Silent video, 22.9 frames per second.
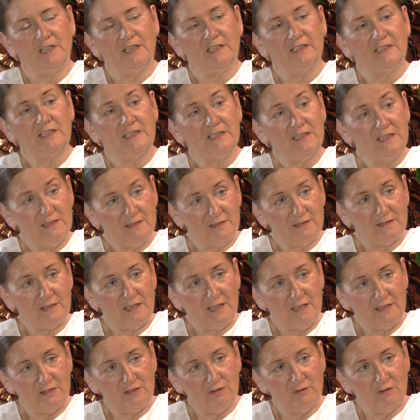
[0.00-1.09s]
And it is
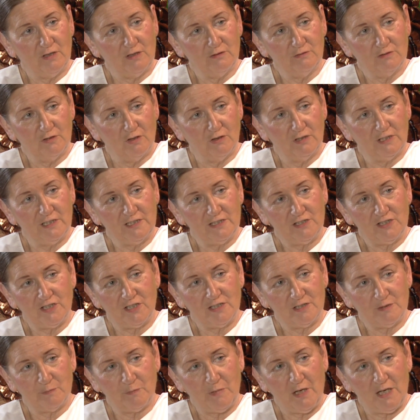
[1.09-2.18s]
said, knowledge
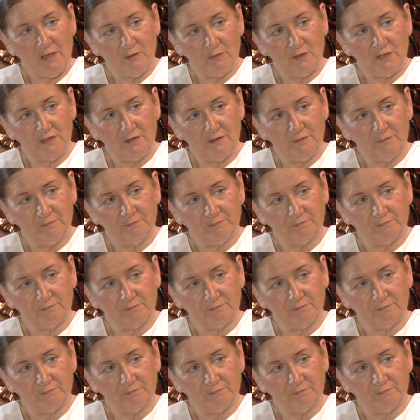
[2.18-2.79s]
is power.